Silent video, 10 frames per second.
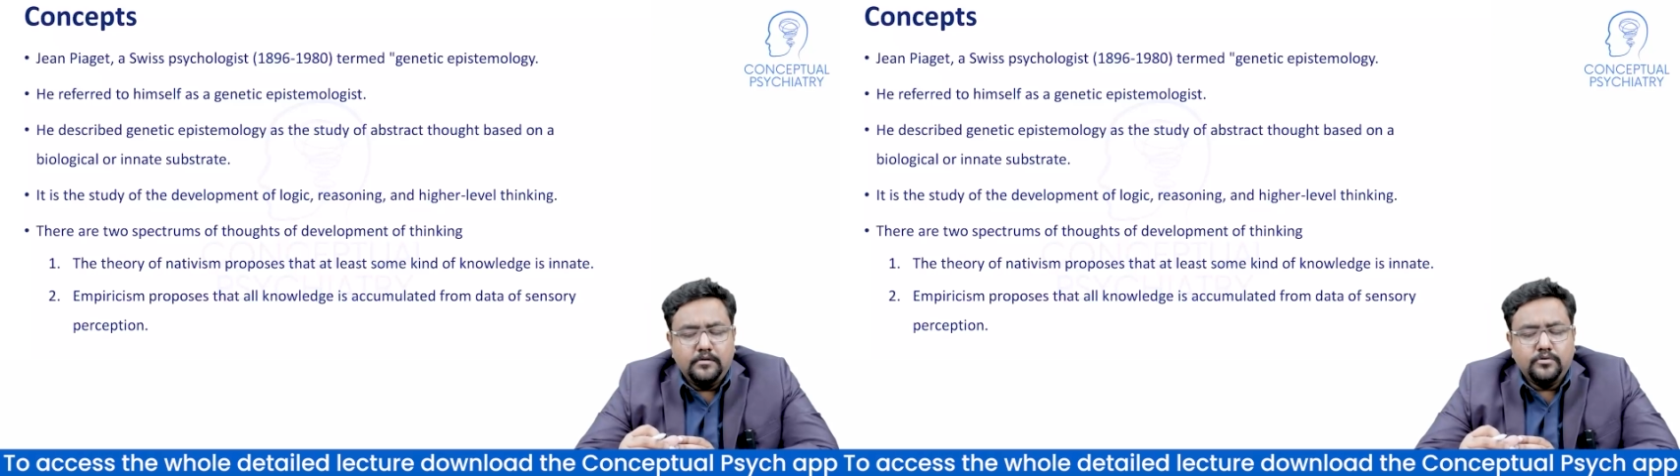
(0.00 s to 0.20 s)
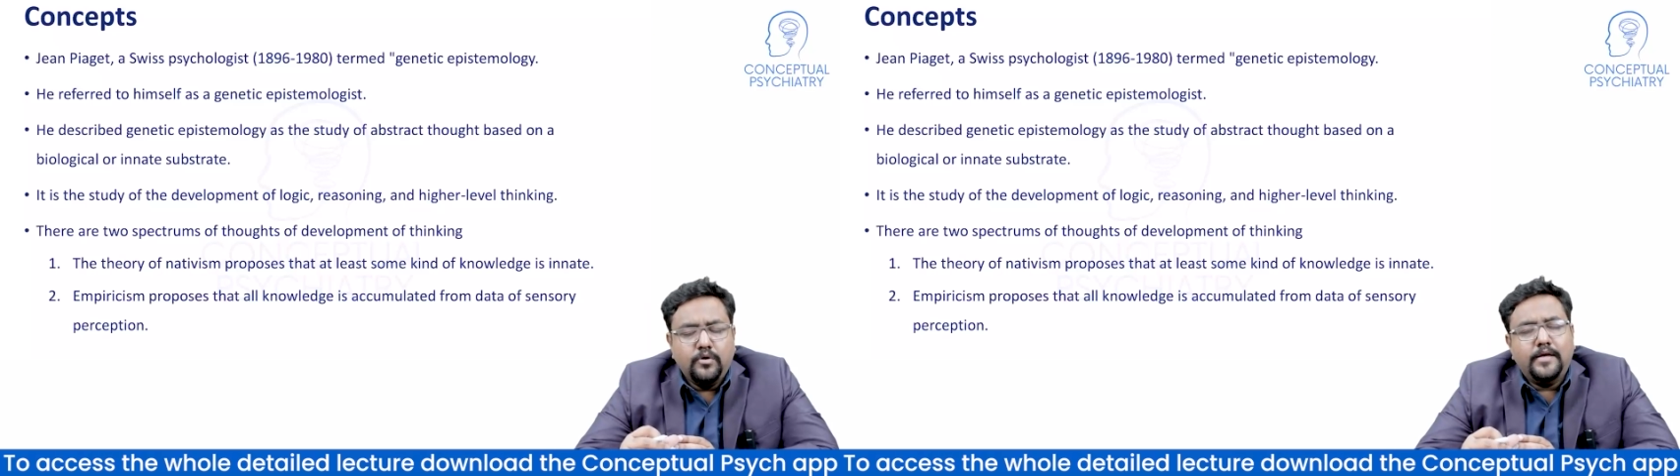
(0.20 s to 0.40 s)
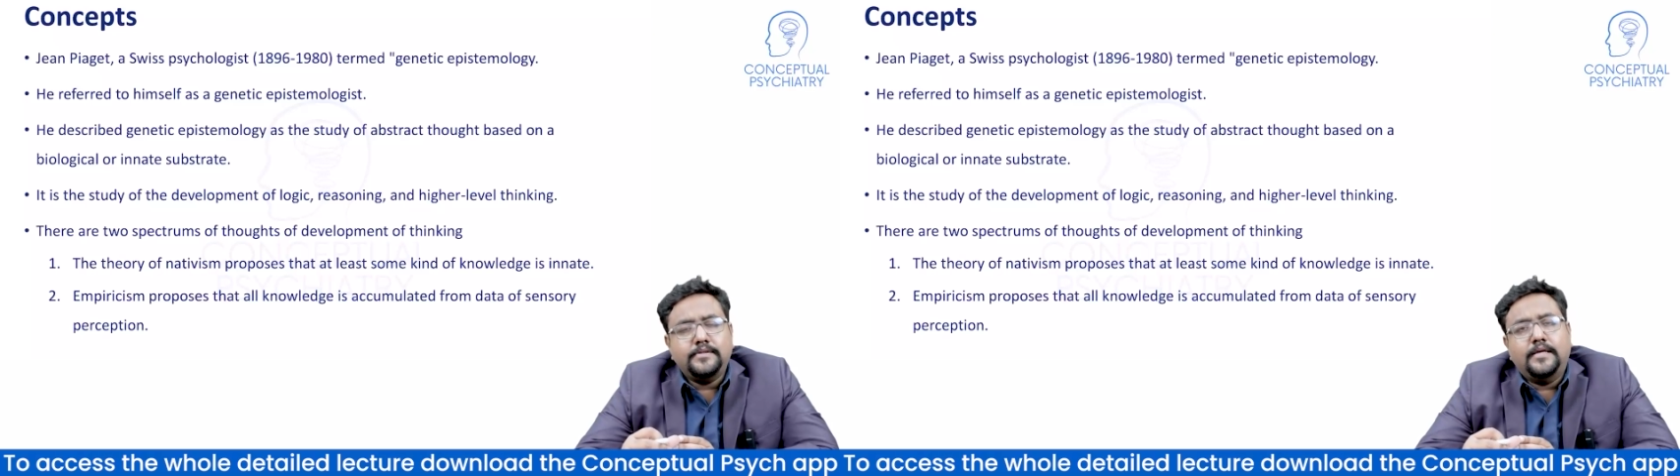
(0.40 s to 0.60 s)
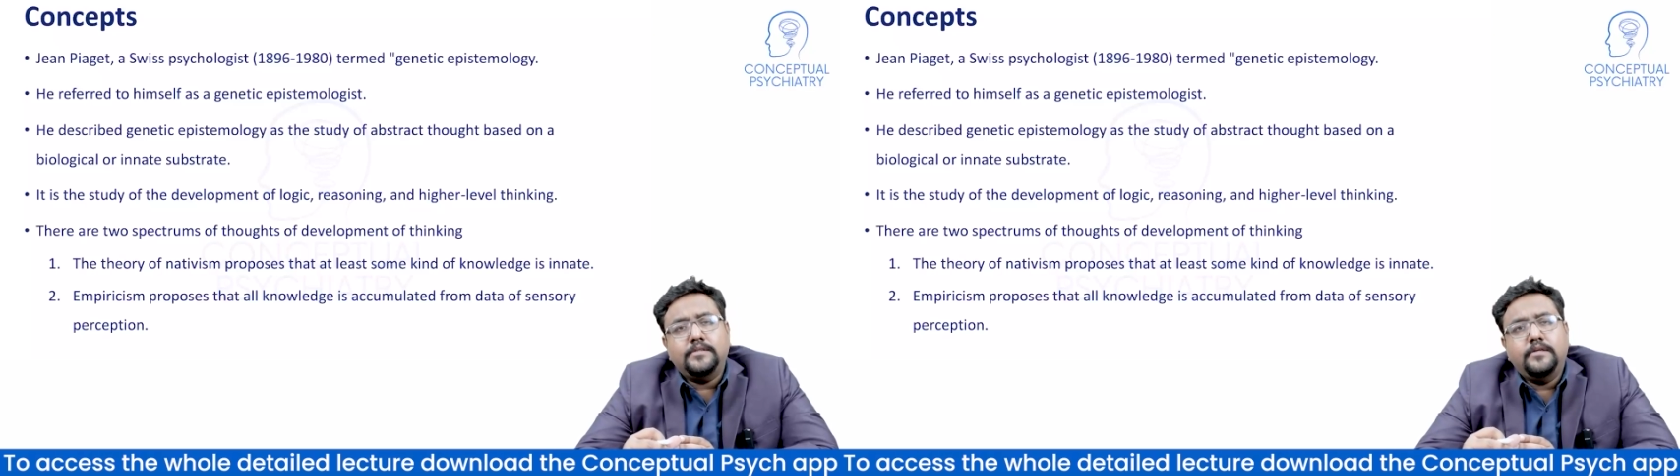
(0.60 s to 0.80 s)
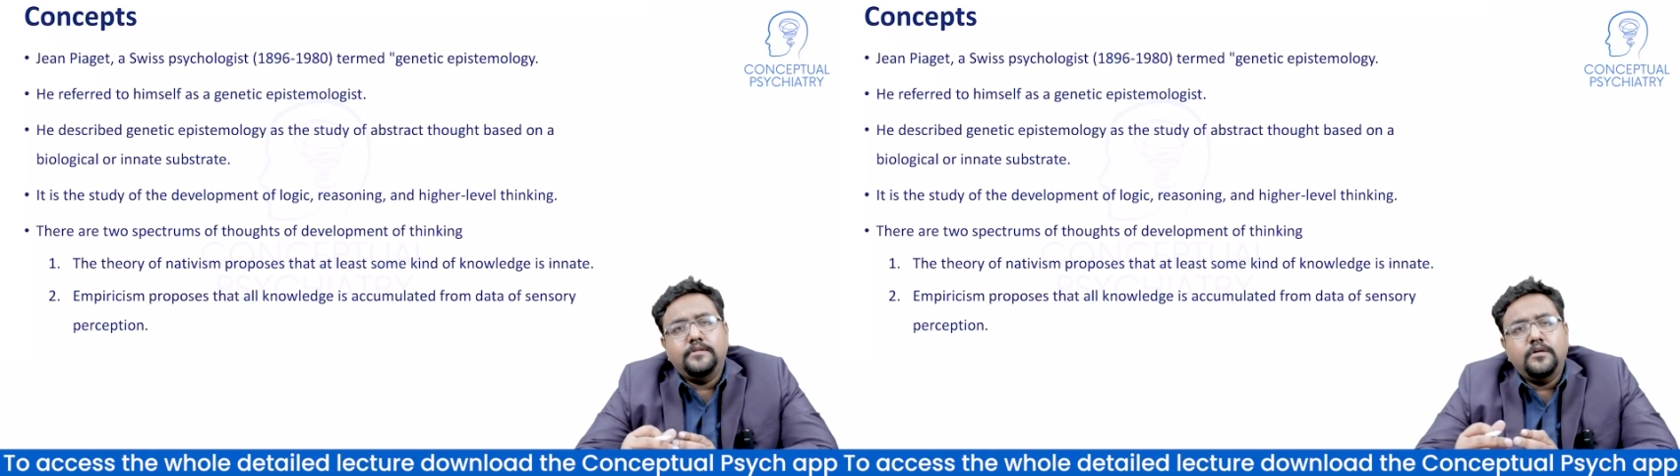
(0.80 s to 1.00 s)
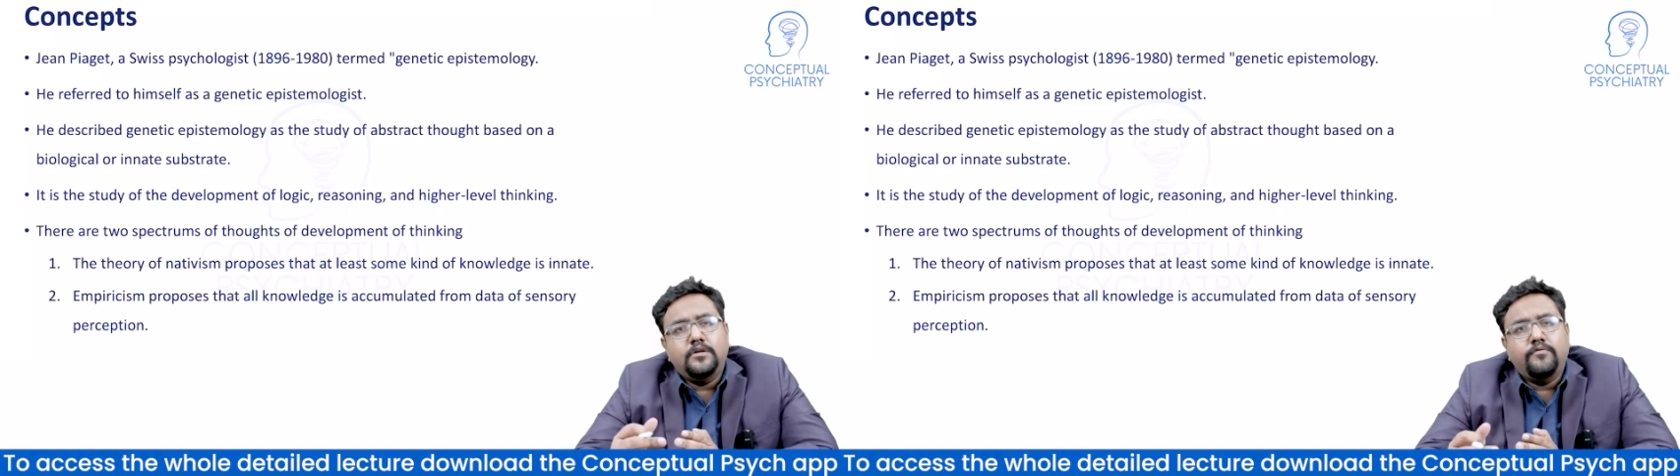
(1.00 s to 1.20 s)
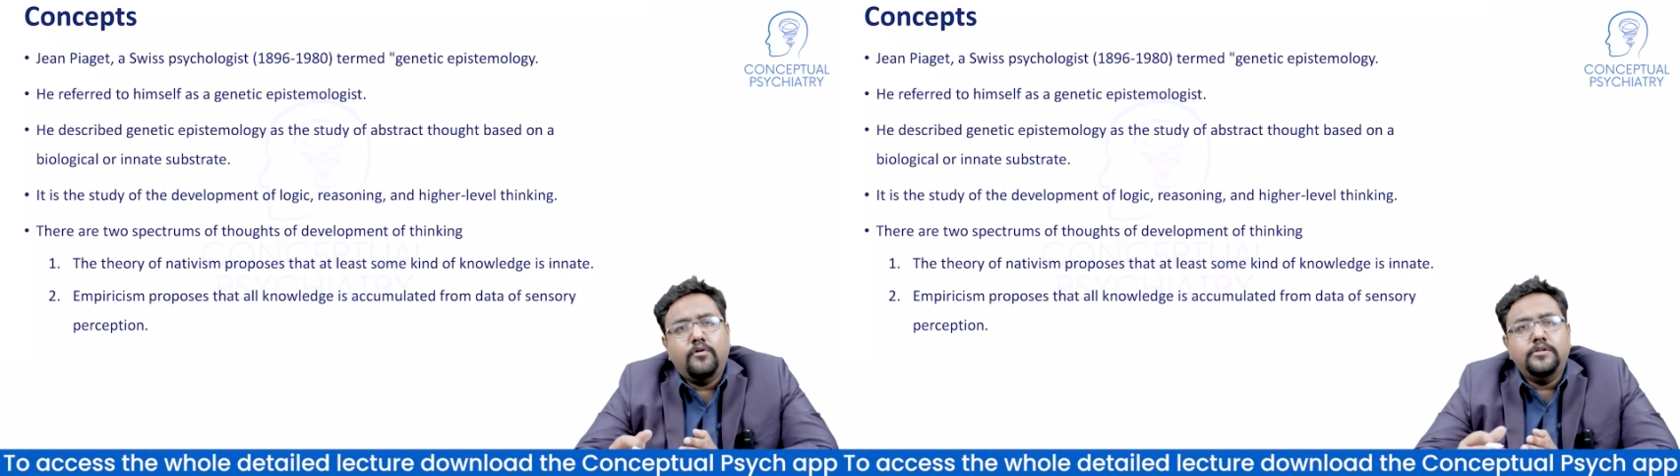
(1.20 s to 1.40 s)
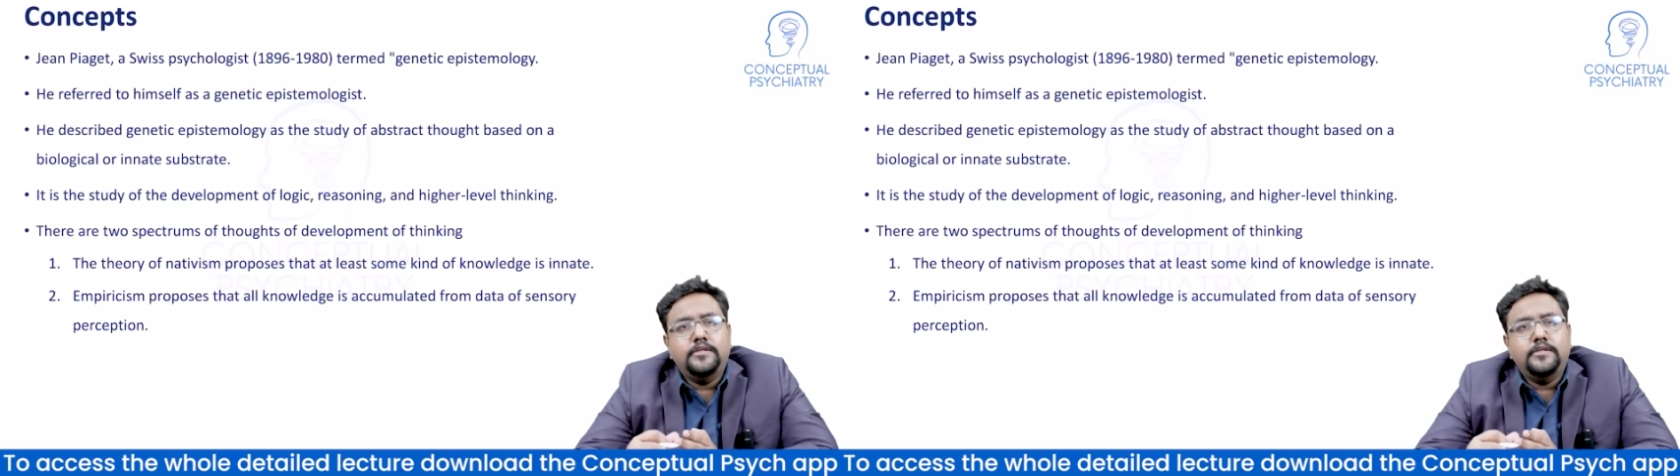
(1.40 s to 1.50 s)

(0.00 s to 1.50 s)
so as a result of all